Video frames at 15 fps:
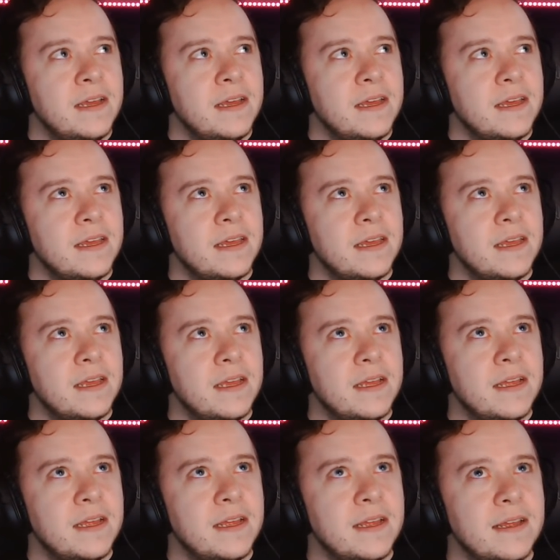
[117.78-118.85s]

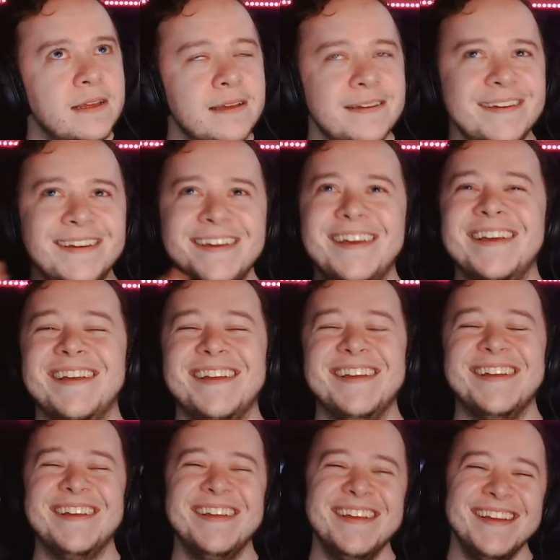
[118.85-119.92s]

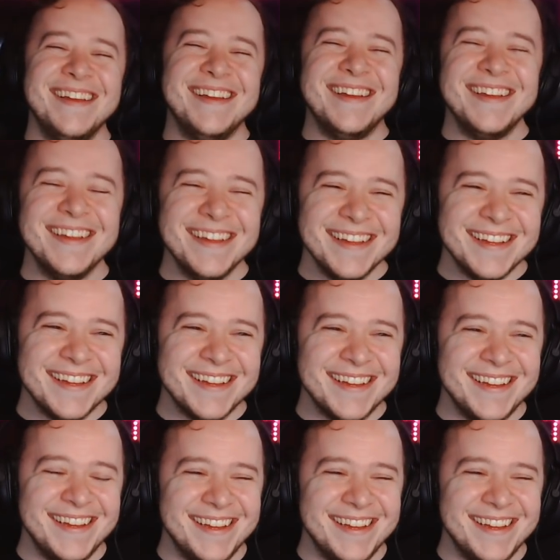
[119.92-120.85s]
[no speech]